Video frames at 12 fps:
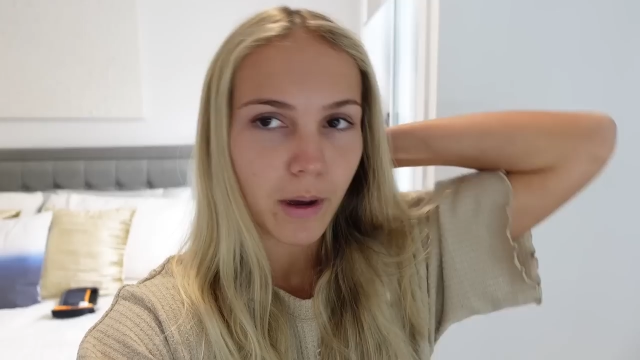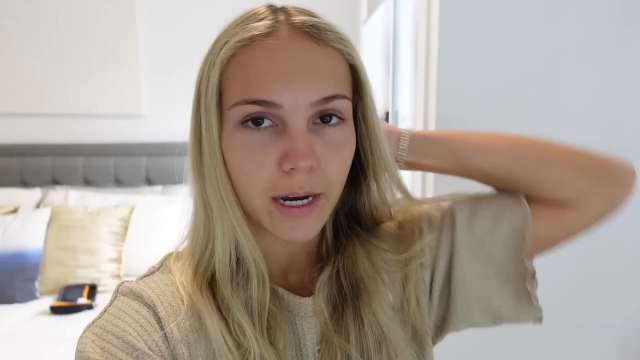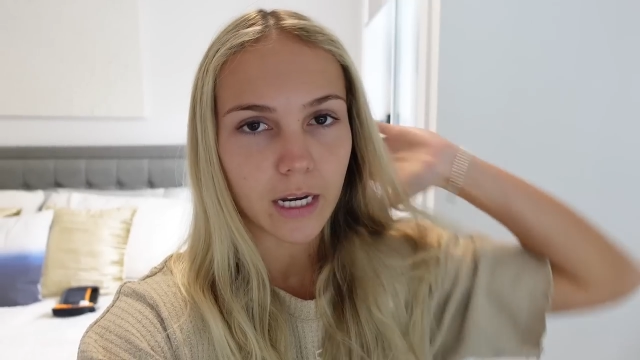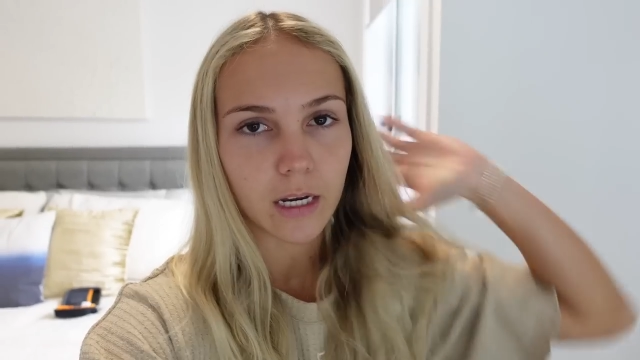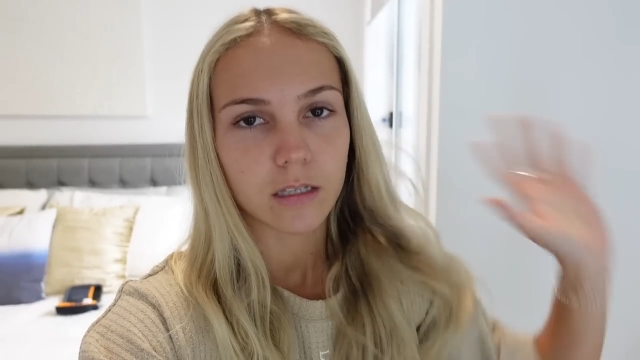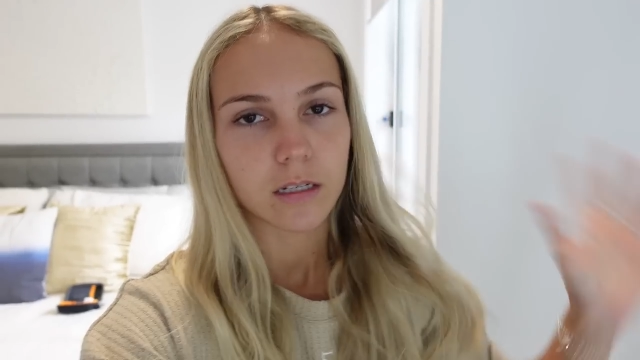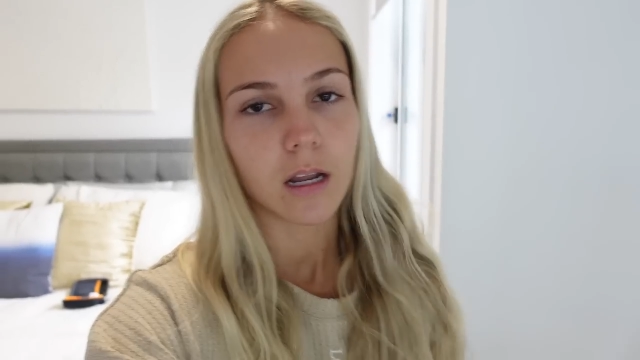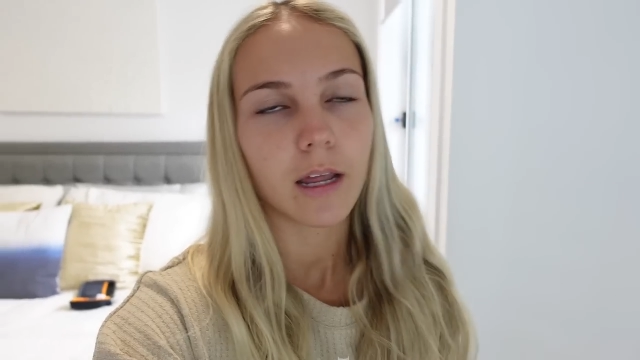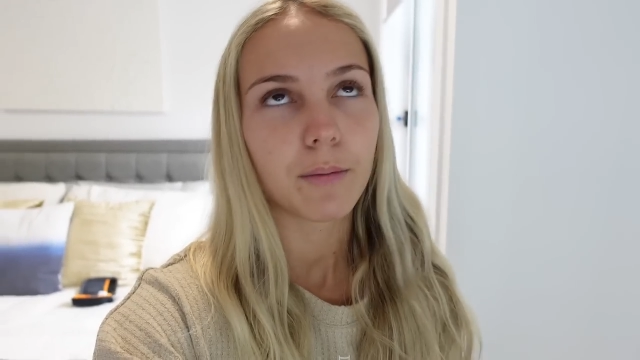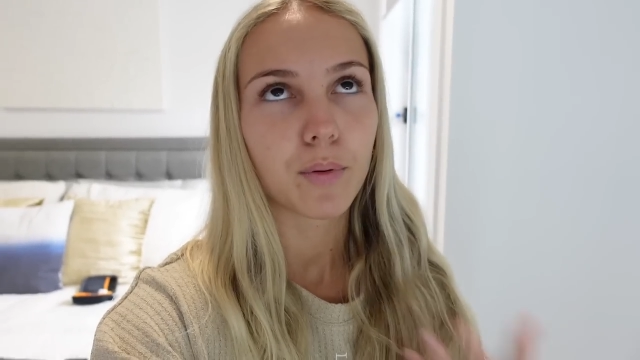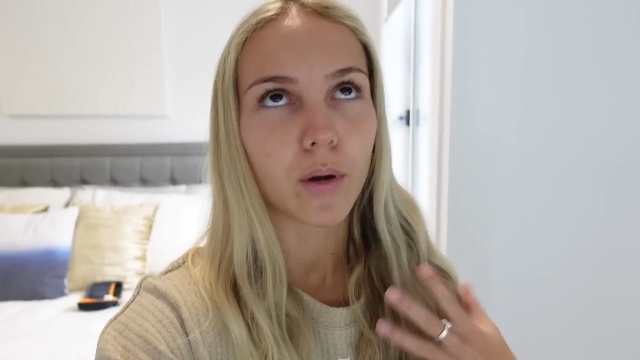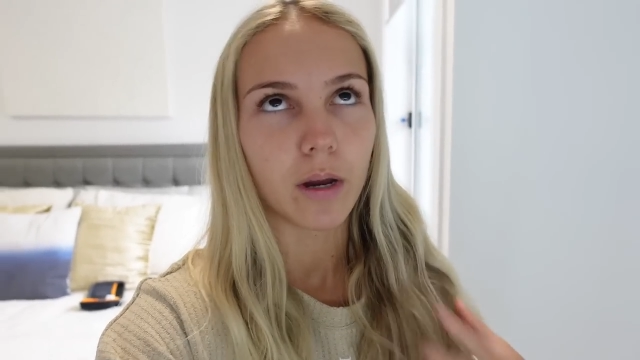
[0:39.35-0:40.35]
I need to start
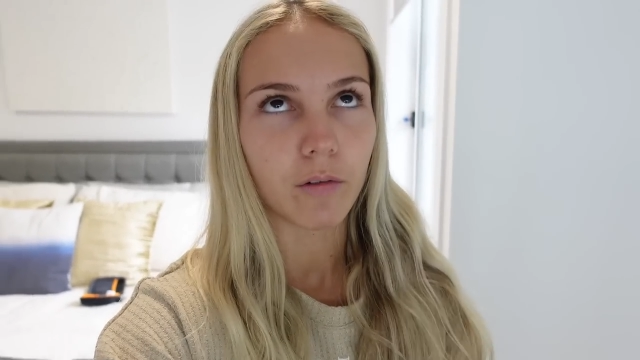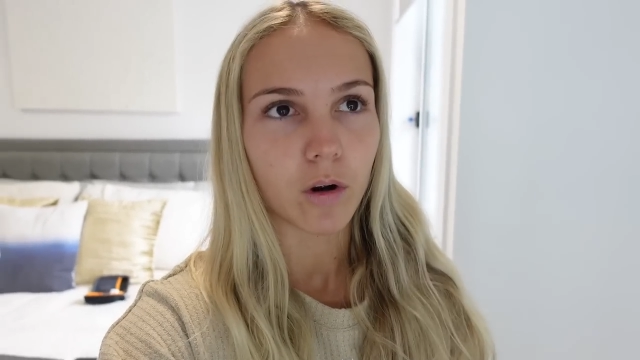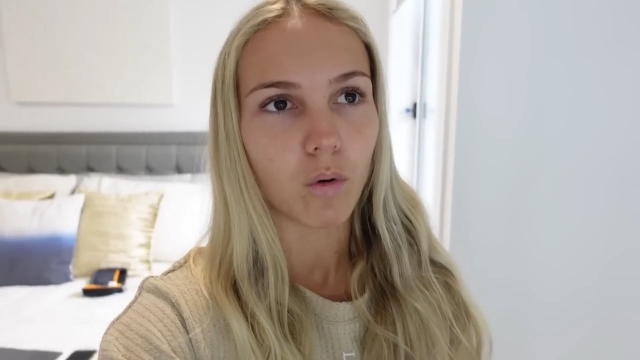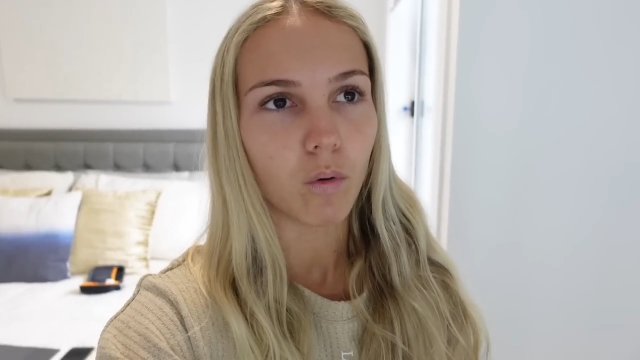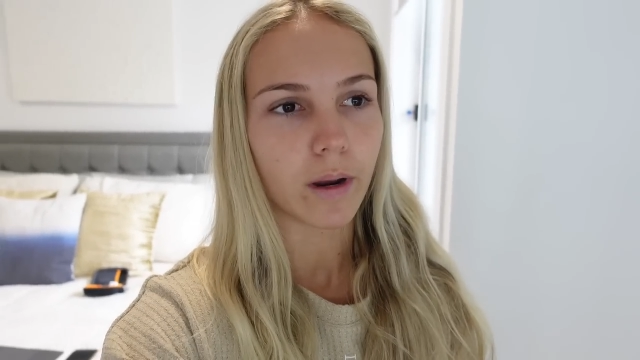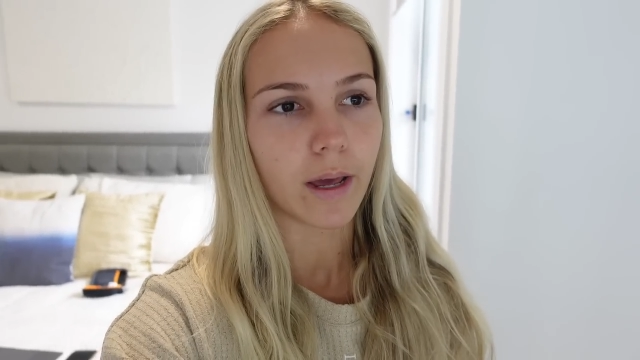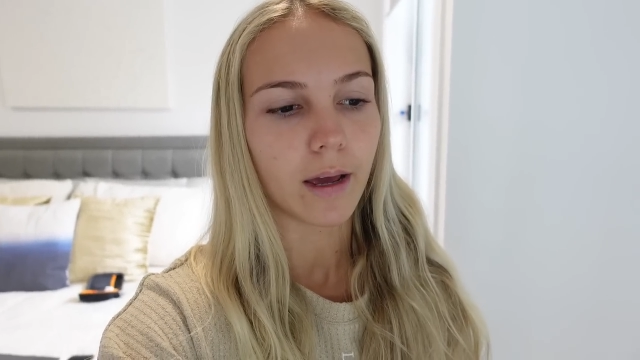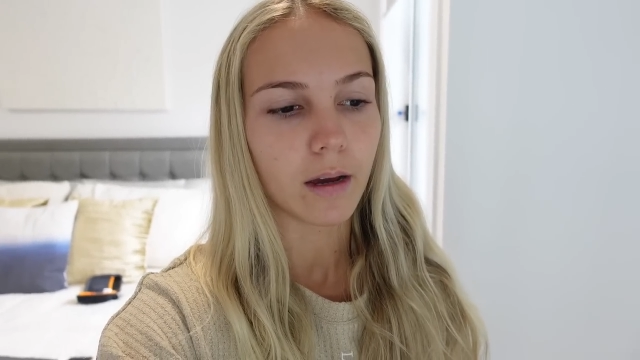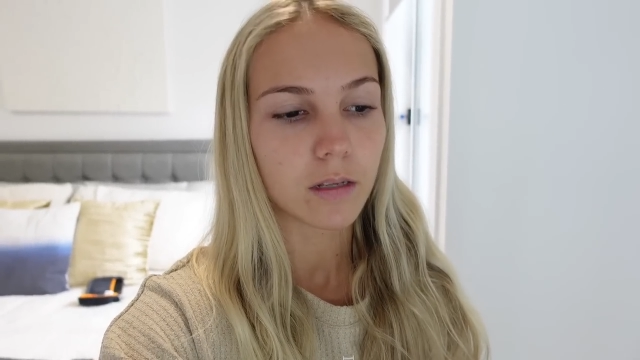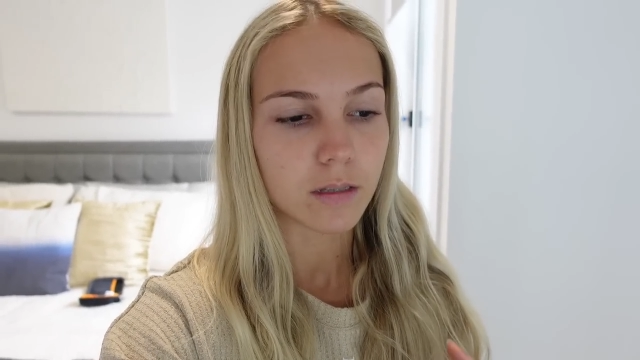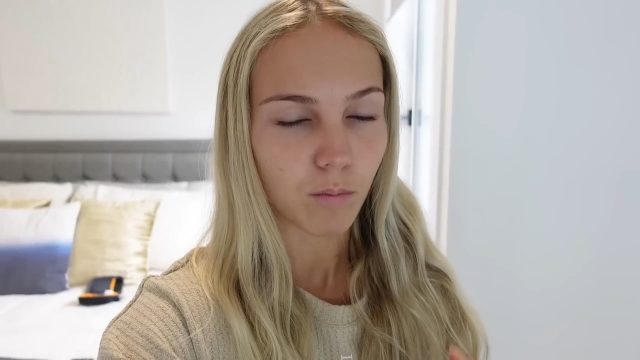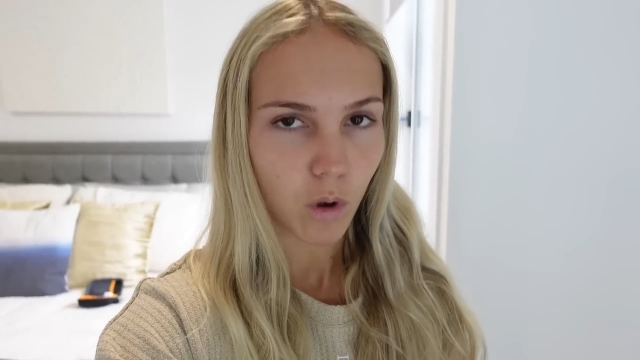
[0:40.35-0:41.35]
like pre-recording
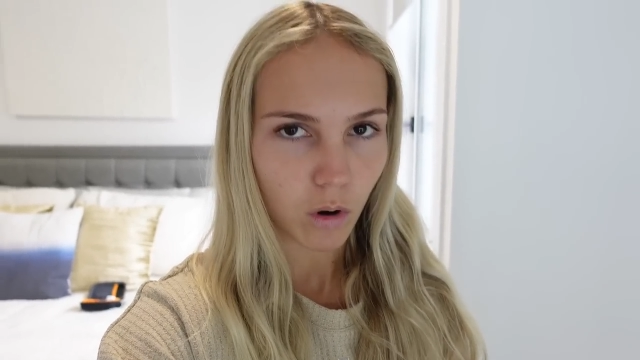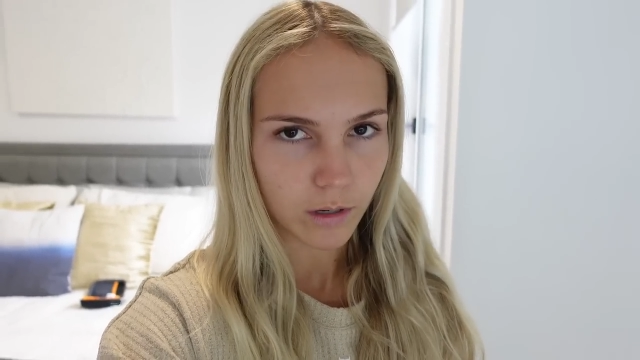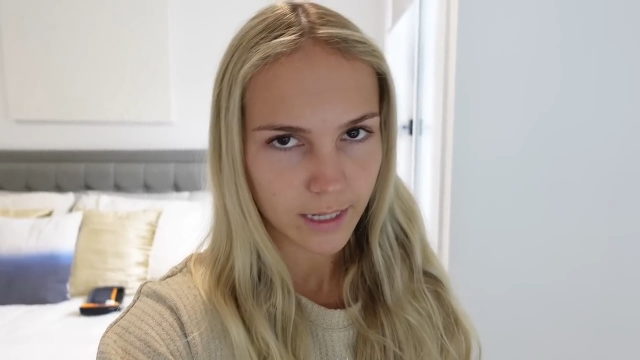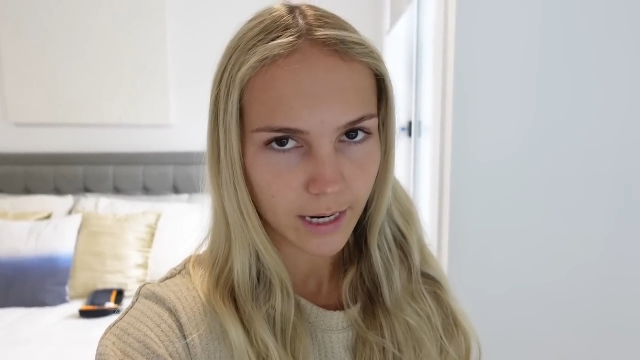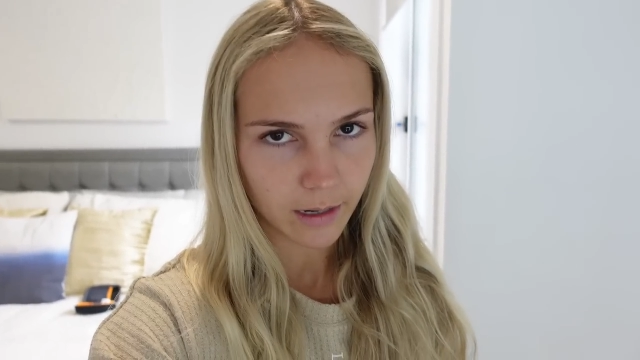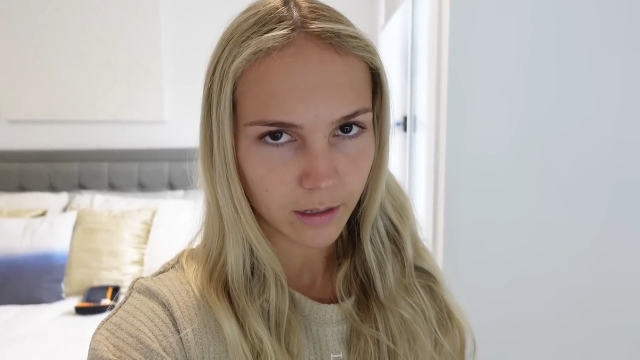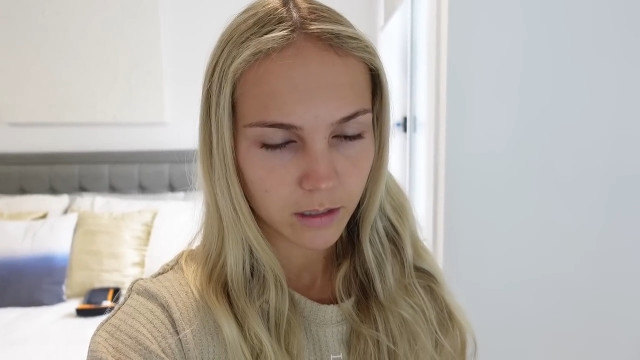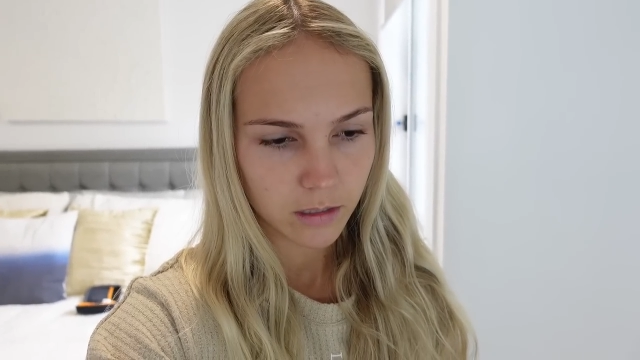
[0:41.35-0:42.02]
some content